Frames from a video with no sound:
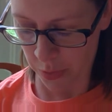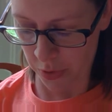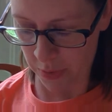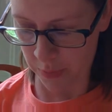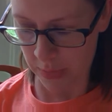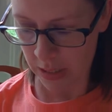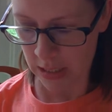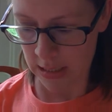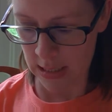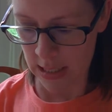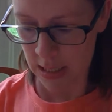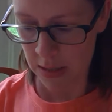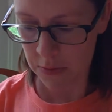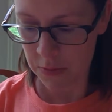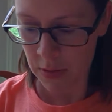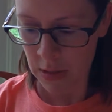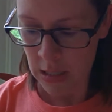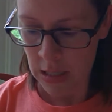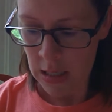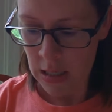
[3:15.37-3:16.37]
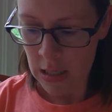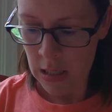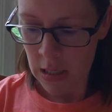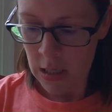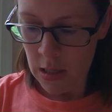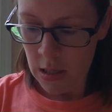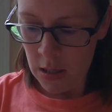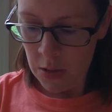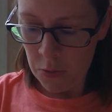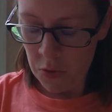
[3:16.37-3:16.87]
put mine down.
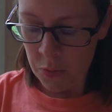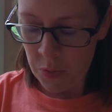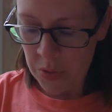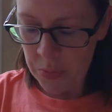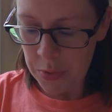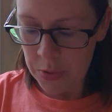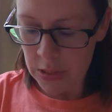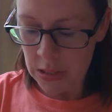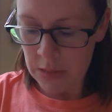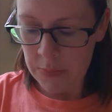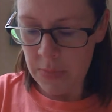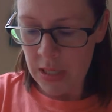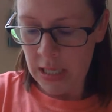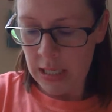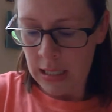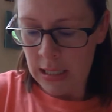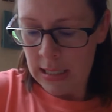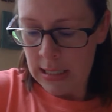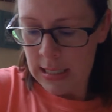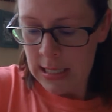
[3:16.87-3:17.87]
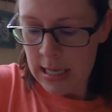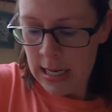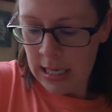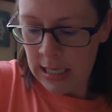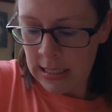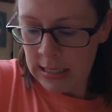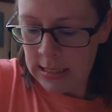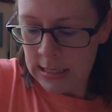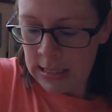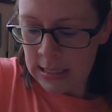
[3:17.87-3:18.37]
Remember to make it
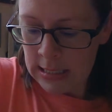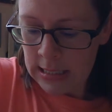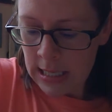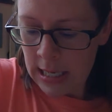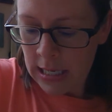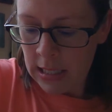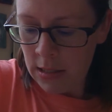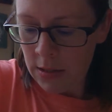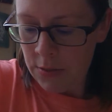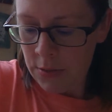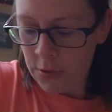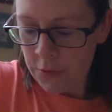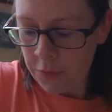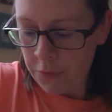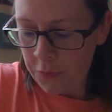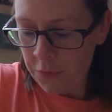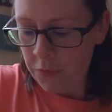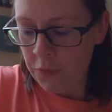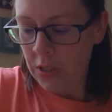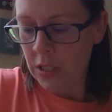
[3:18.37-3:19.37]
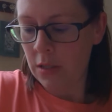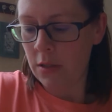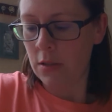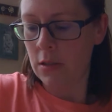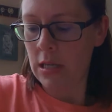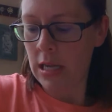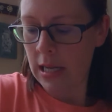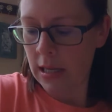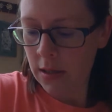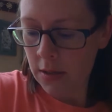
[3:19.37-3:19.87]
nice and tight. Use your
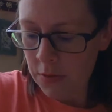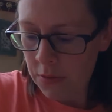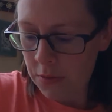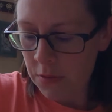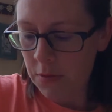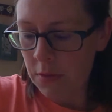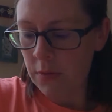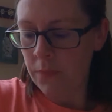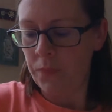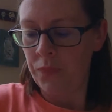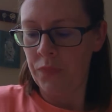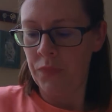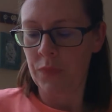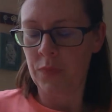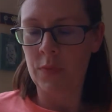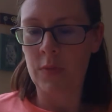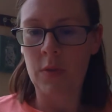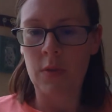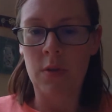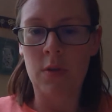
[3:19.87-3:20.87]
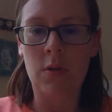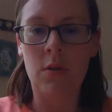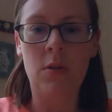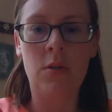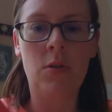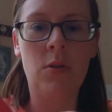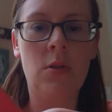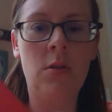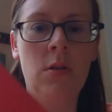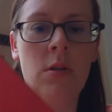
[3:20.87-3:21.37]
fingernail
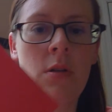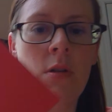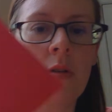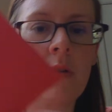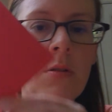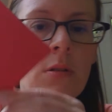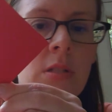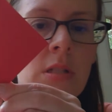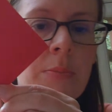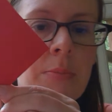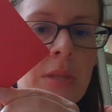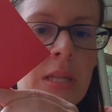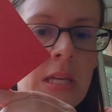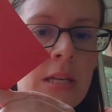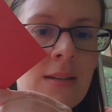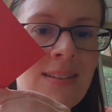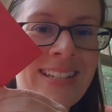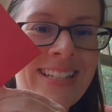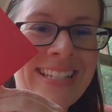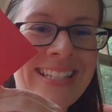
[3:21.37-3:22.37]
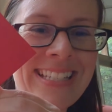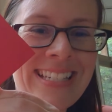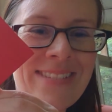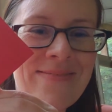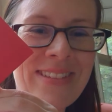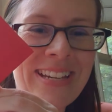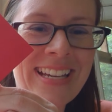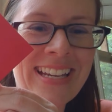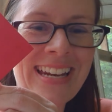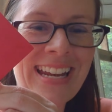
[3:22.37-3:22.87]
or something to
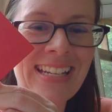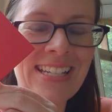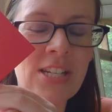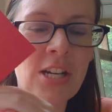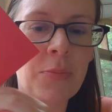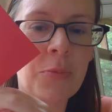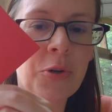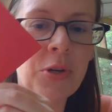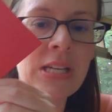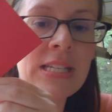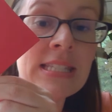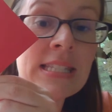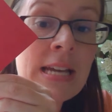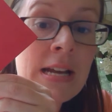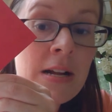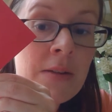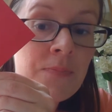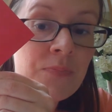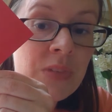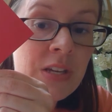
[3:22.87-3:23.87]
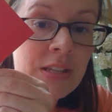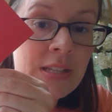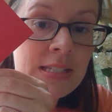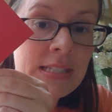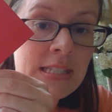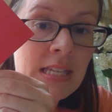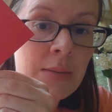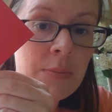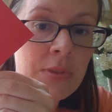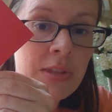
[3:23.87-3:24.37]
make a nice sharp crease. Now the
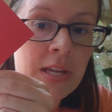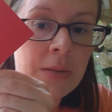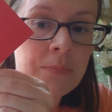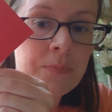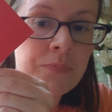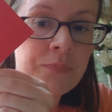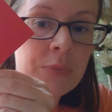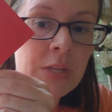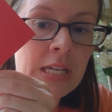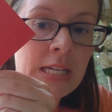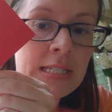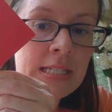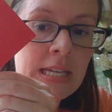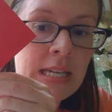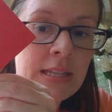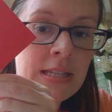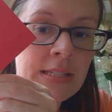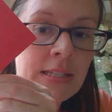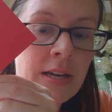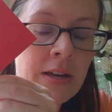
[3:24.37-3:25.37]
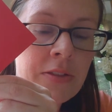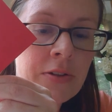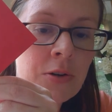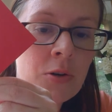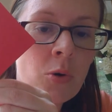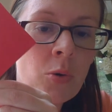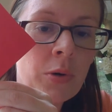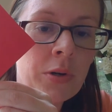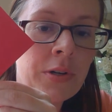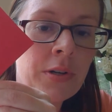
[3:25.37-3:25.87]
same thing. I'm going to take this other
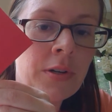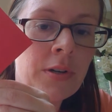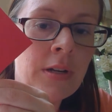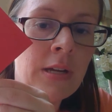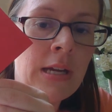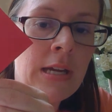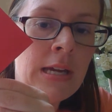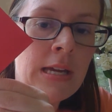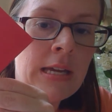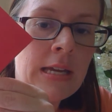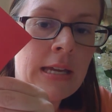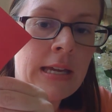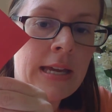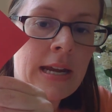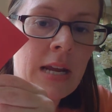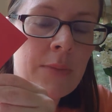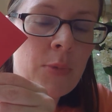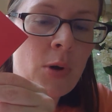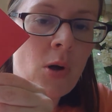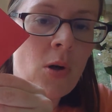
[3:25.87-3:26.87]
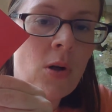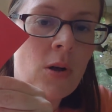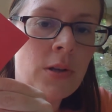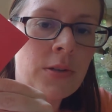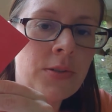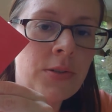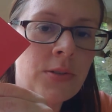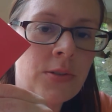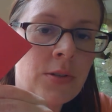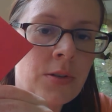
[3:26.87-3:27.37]
corner, and I'm
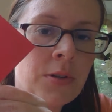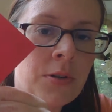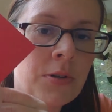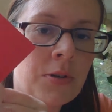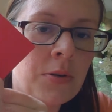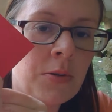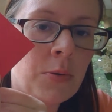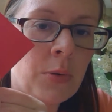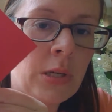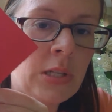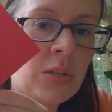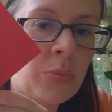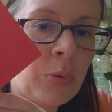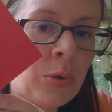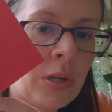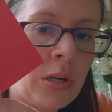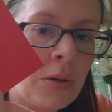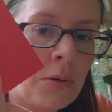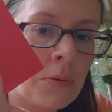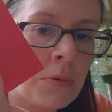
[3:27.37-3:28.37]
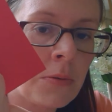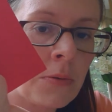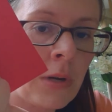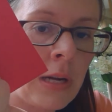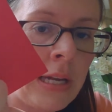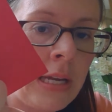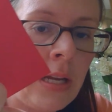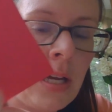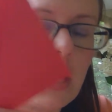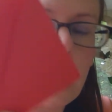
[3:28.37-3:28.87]
also going to put it
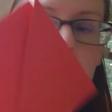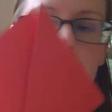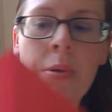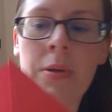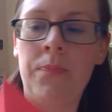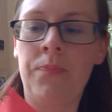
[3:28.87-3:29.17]
right up